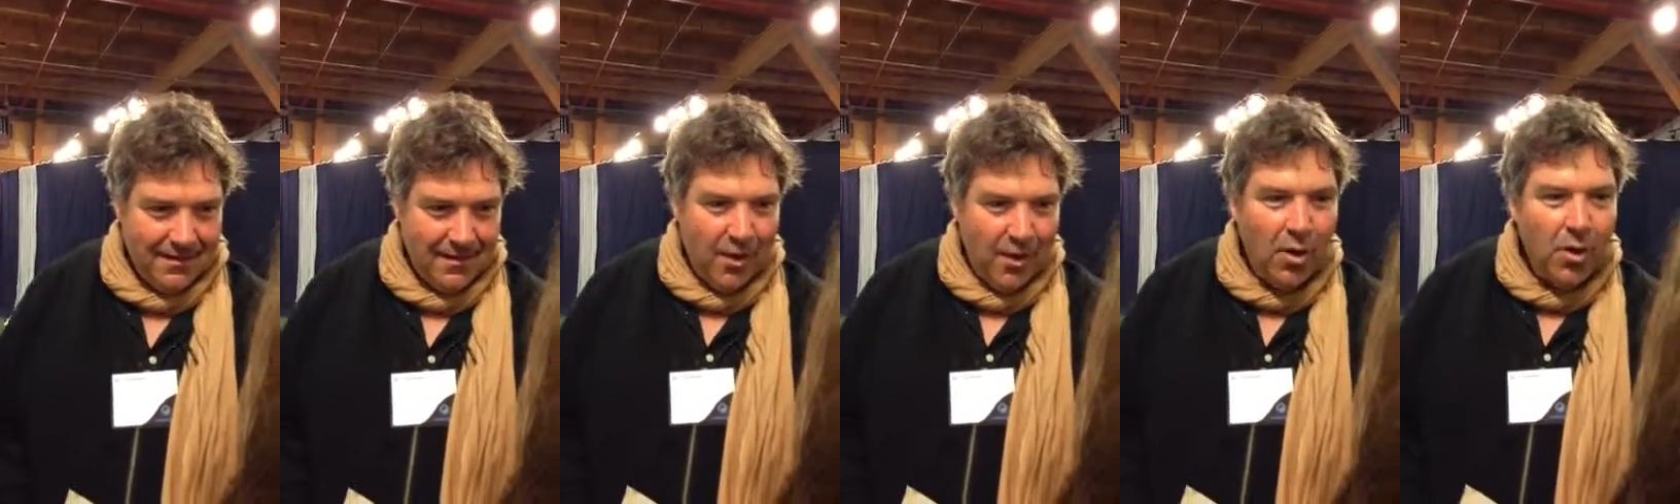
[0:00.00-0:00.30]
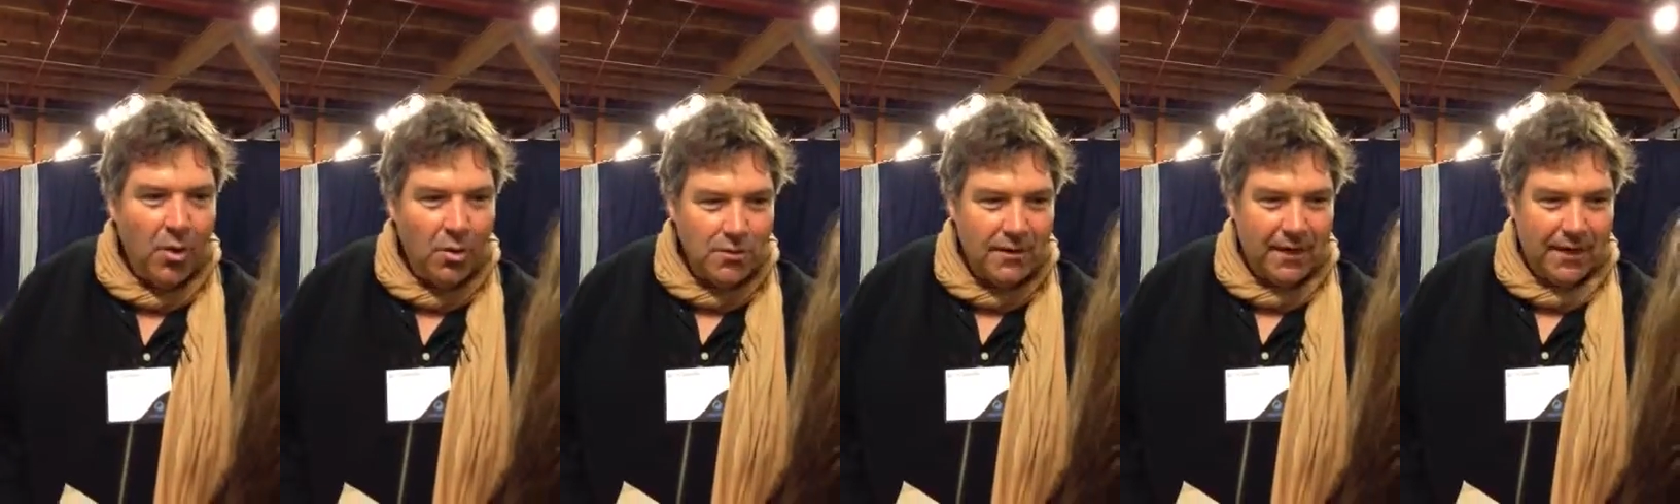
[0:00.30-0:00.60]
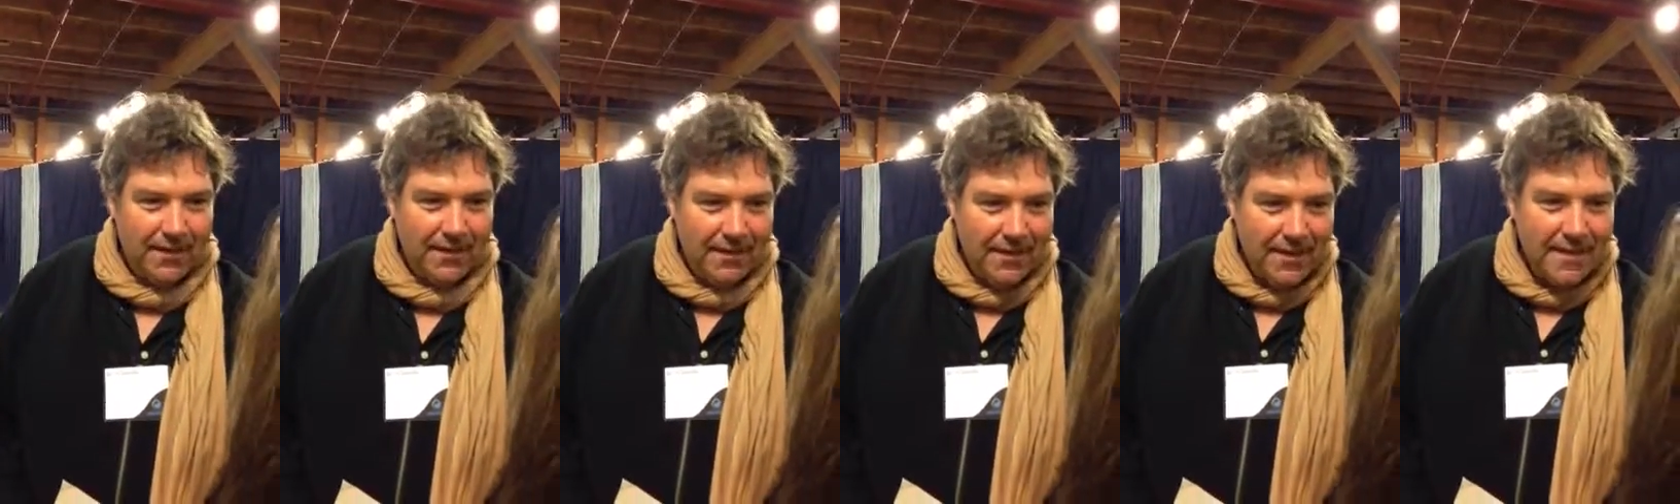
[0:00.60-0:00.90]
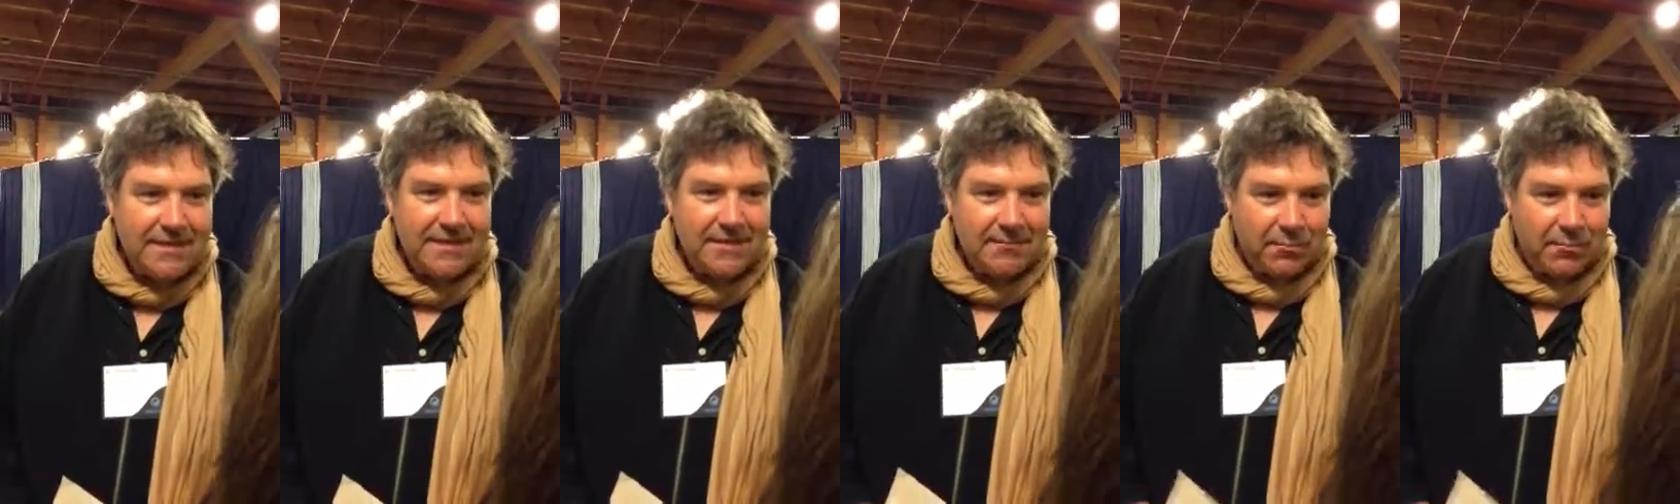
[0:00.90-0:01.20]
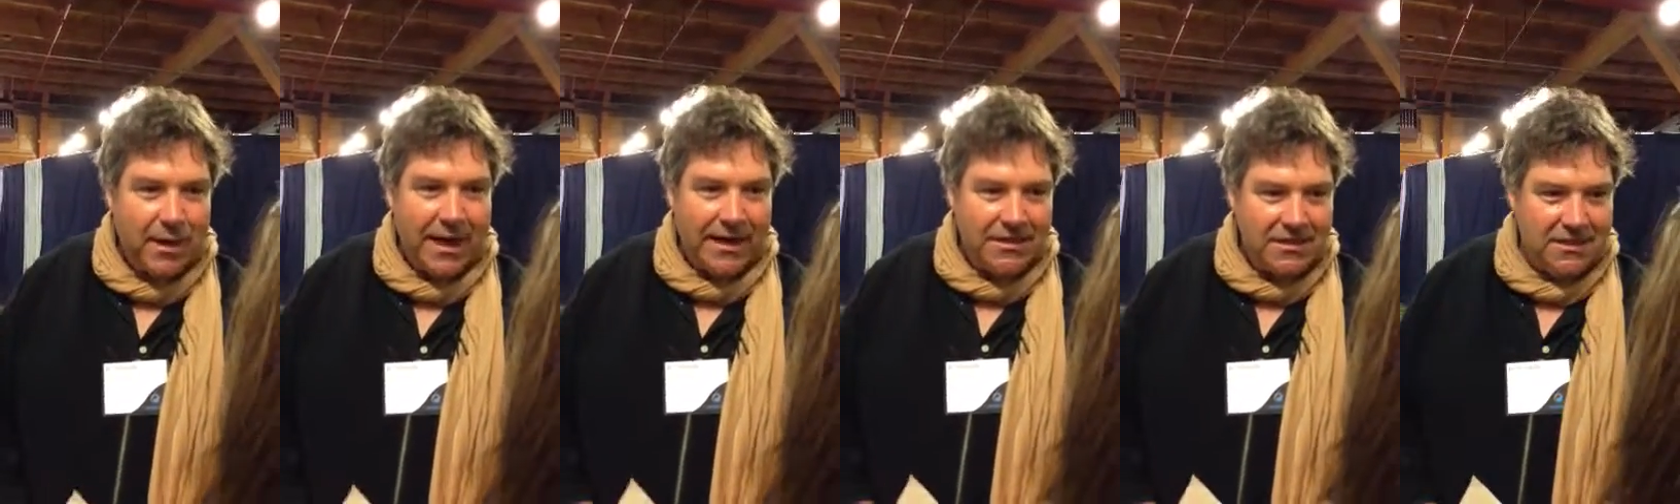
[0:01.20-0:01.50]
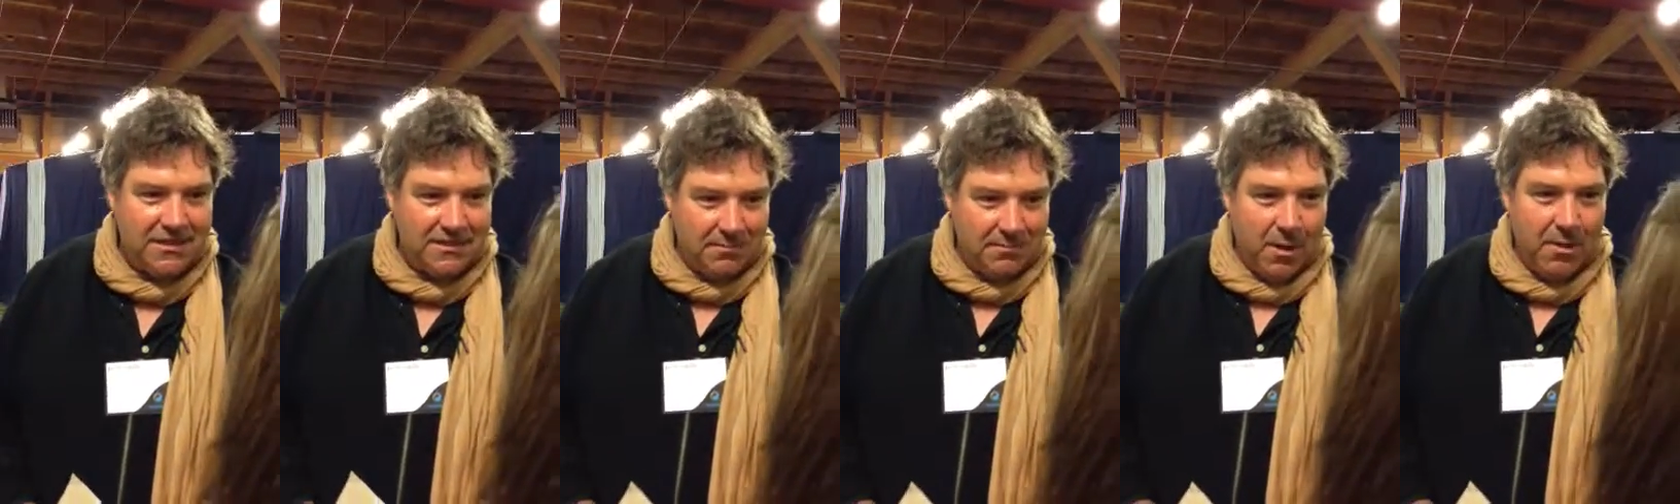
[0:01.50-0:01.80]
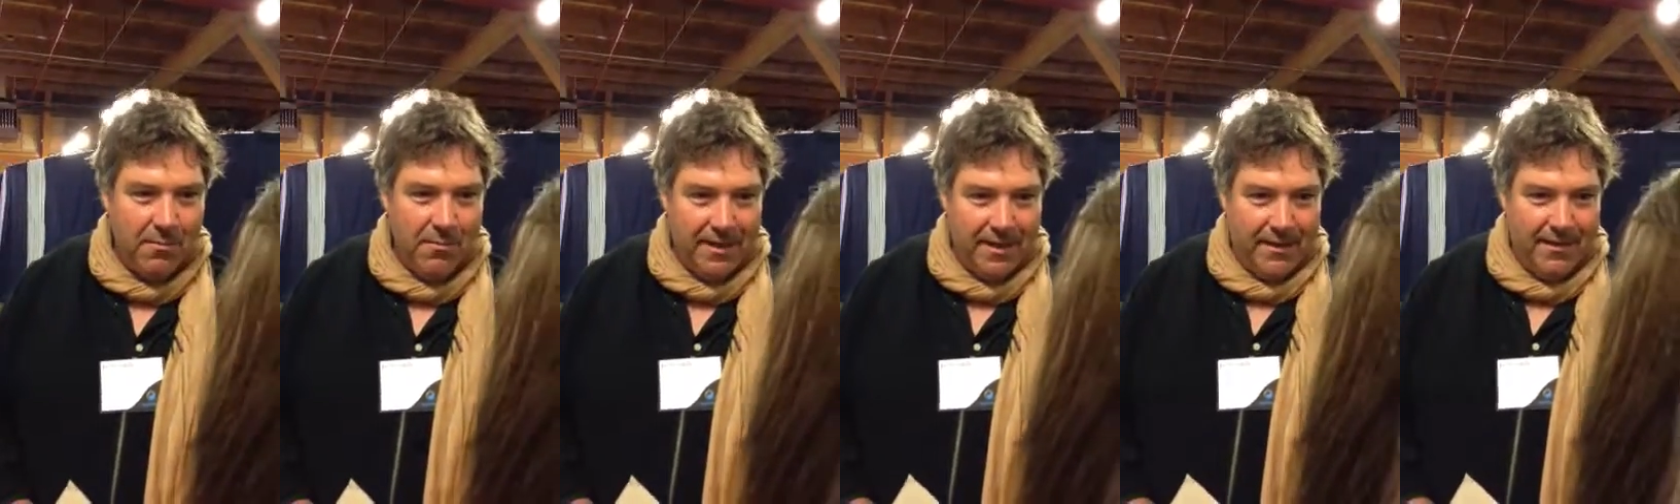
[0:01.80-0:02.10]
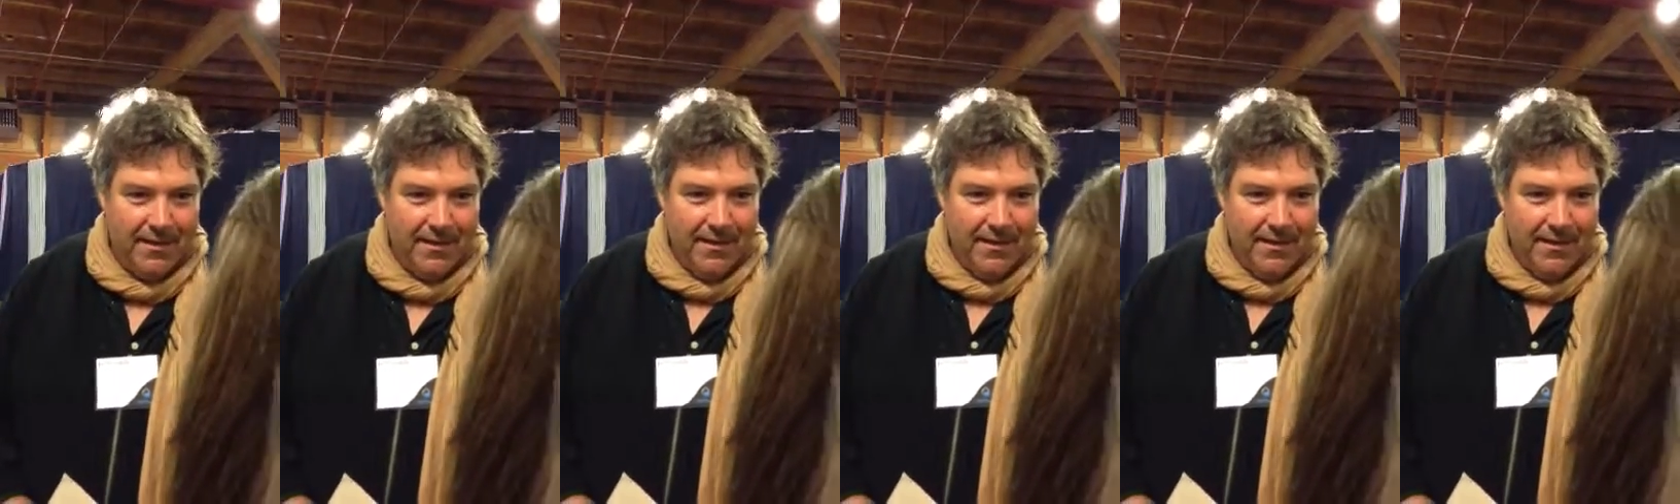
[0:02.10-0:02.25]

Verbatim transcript: the holding this precious moment